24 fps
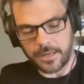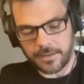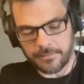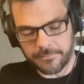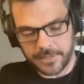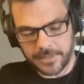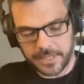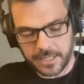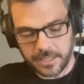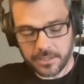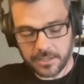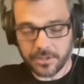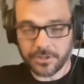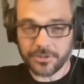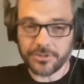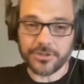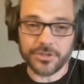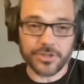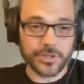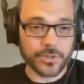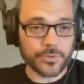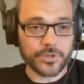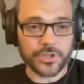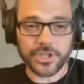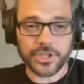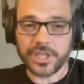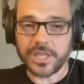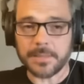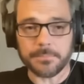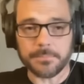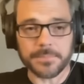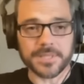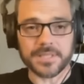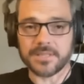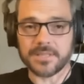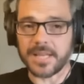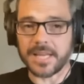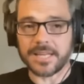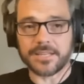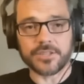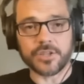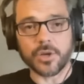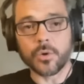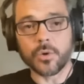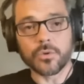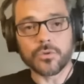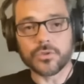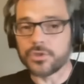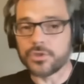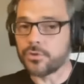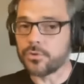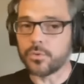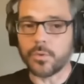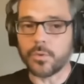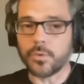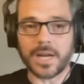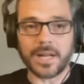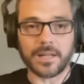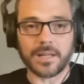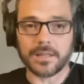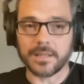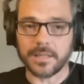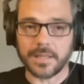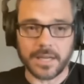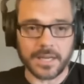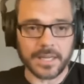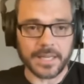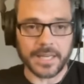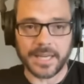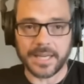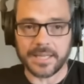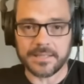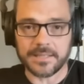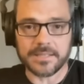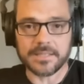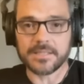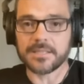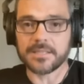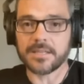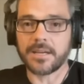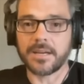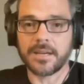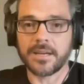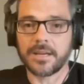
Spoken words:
vehicles, 2 Jeeps that don't do well against